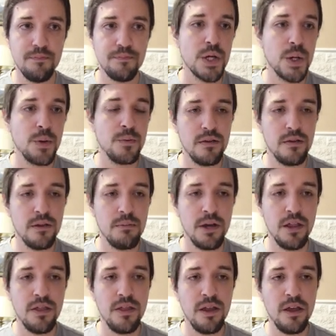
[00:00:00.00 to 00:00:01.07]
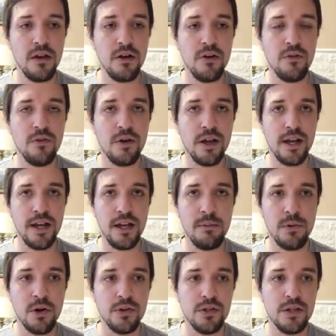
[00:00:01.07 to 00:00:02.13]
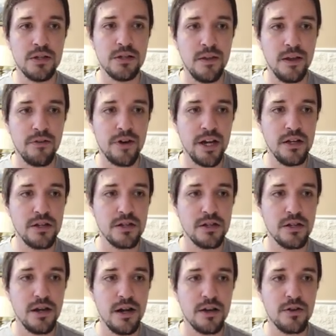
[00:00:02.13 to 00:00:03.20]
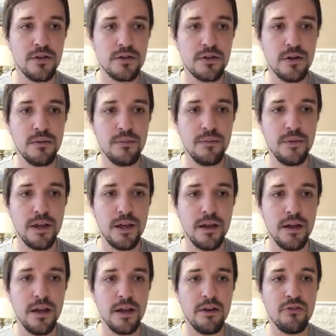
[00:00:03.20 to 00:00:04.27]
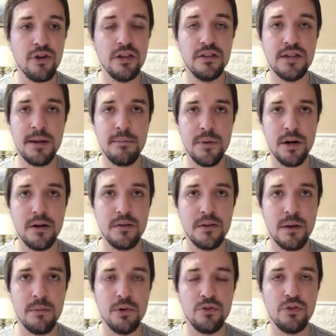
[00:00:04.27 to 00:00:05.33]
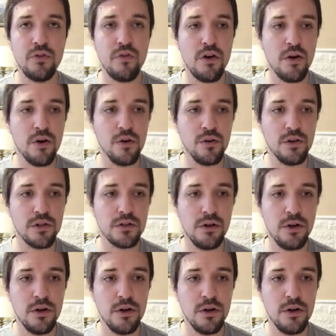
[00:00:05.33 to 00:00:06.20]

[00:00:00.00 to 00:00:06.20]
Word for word: So the main thing of any bot is the range and also the grid number, the amount of orders.